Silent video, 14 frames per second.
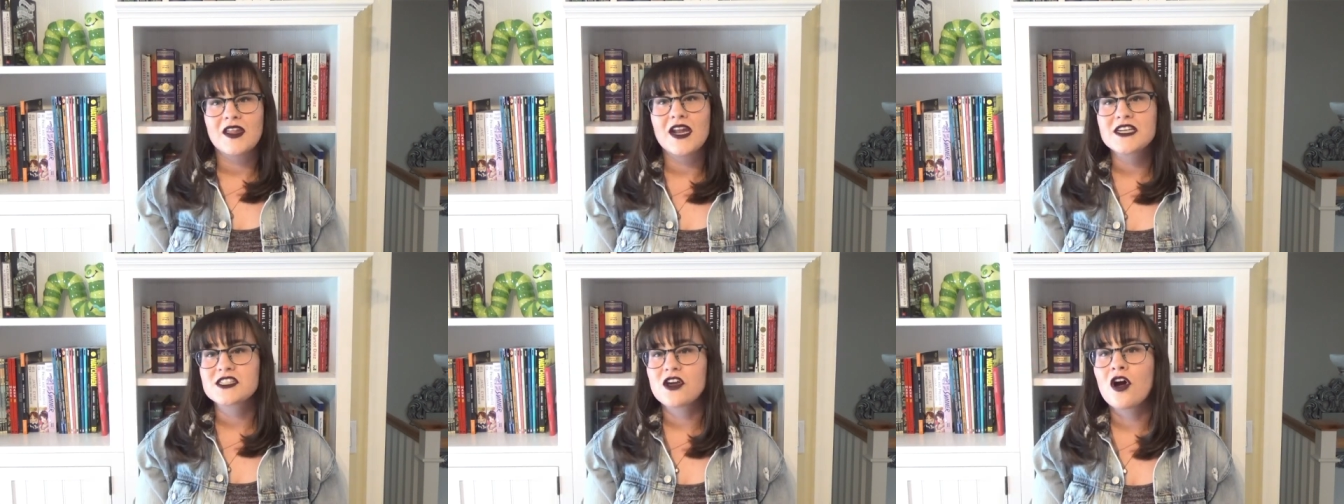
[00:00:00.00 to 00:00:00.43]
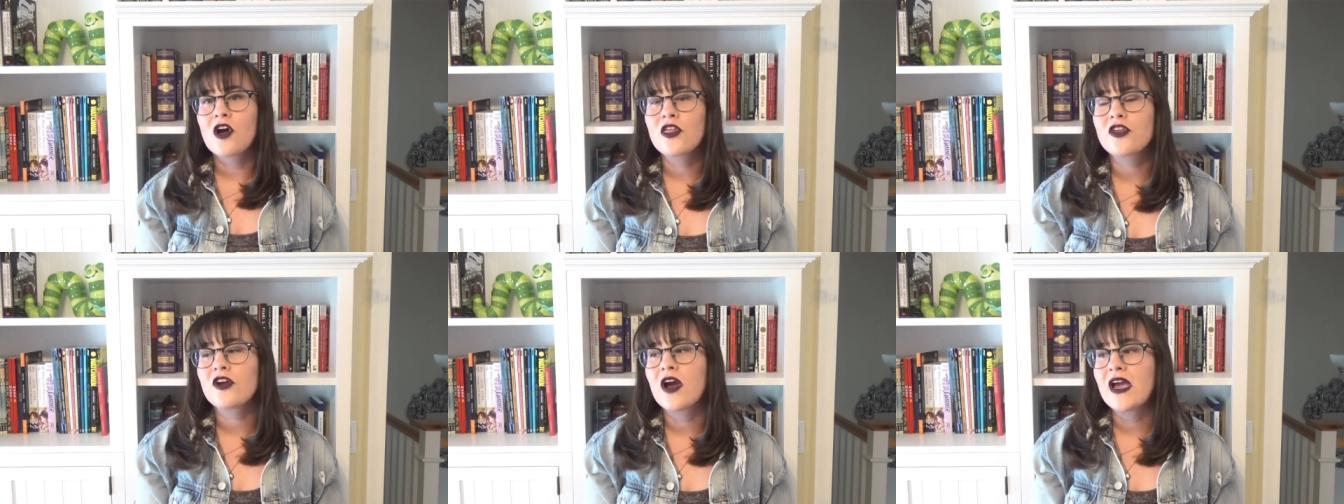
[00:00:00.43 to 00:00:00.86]
The next
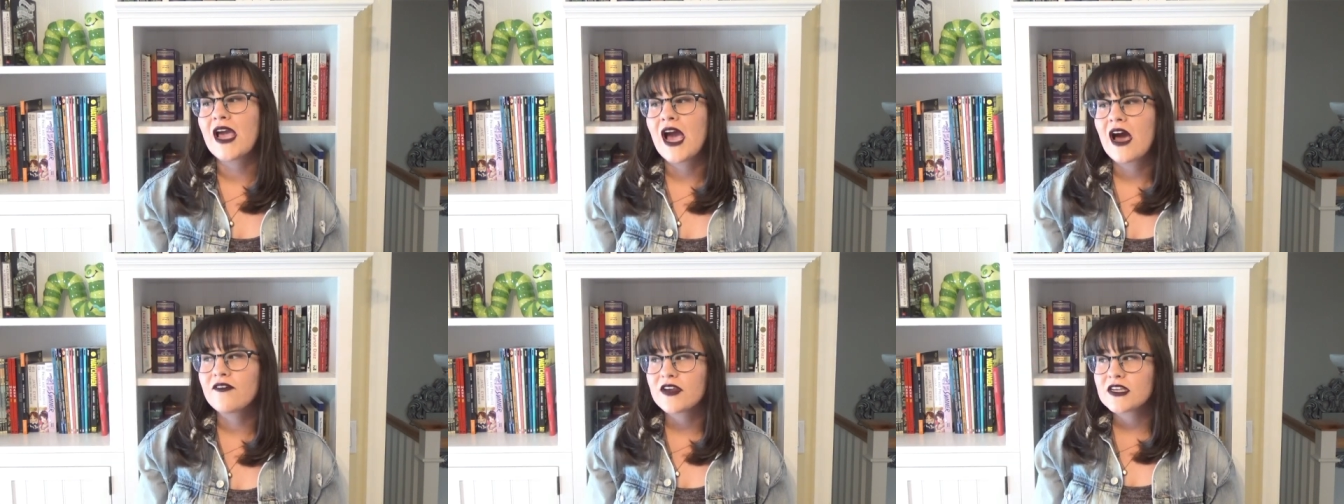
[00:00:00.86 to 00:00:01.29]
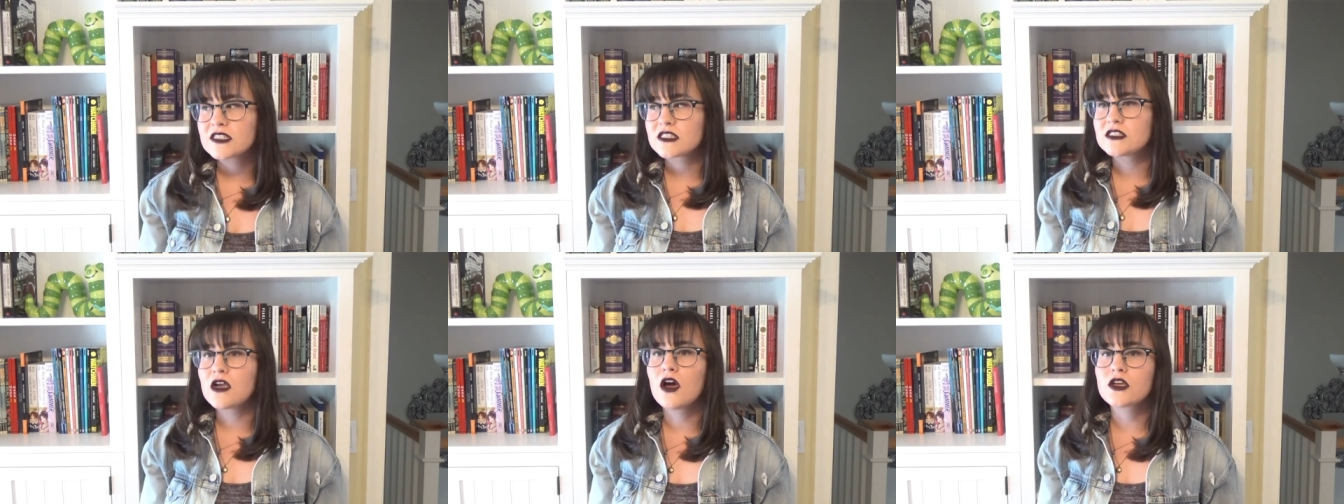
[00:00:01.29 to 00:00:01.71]
author I have is
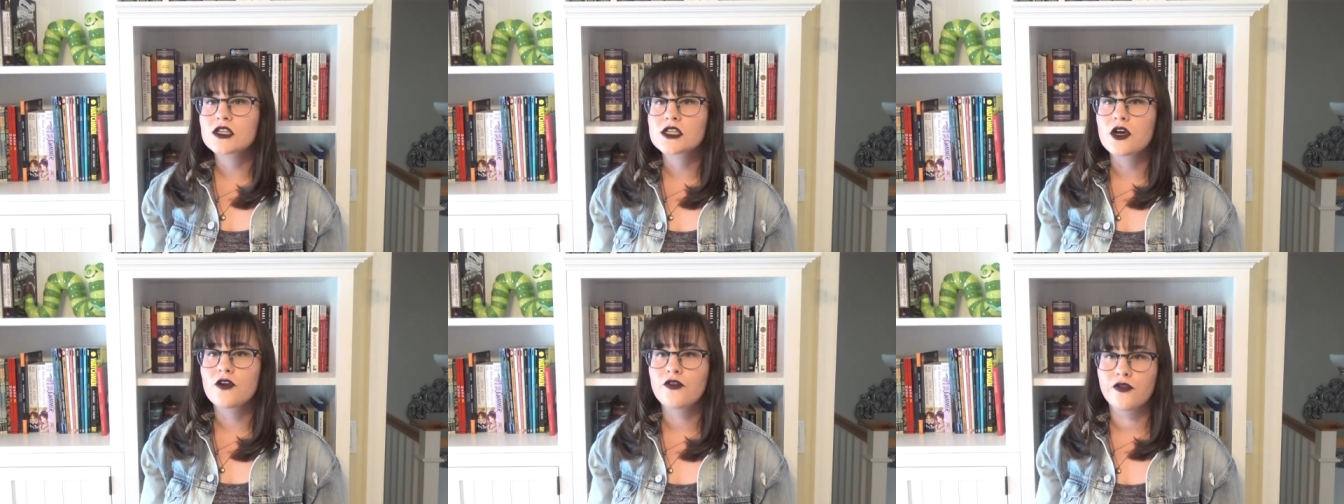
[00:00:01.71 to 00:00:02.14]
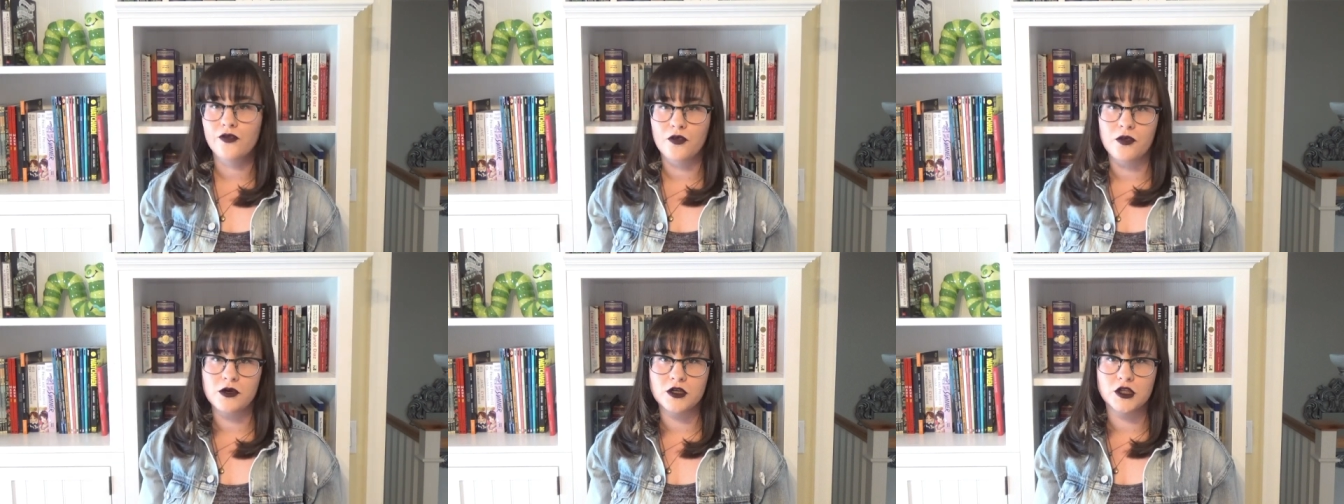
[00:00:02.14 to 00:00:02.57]
not
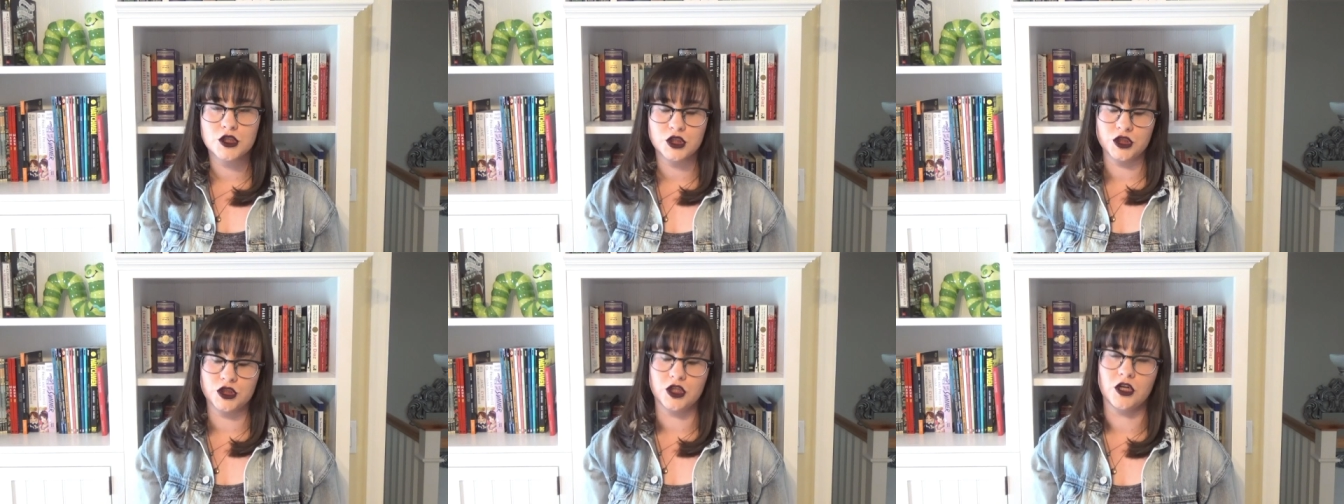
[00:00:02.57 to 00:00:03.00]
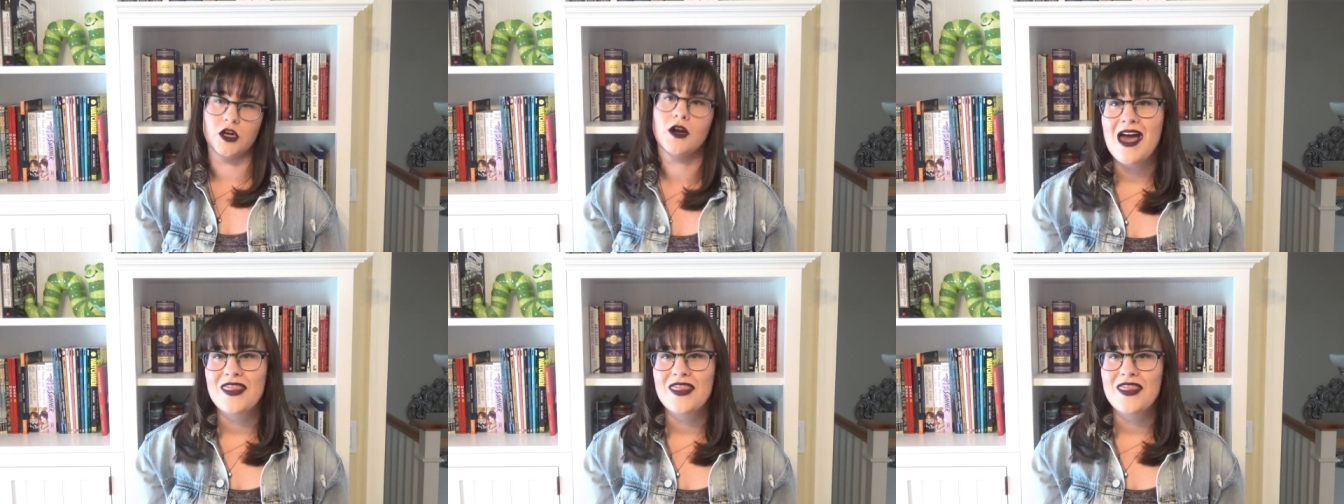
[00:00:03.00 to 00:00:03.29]
for sure.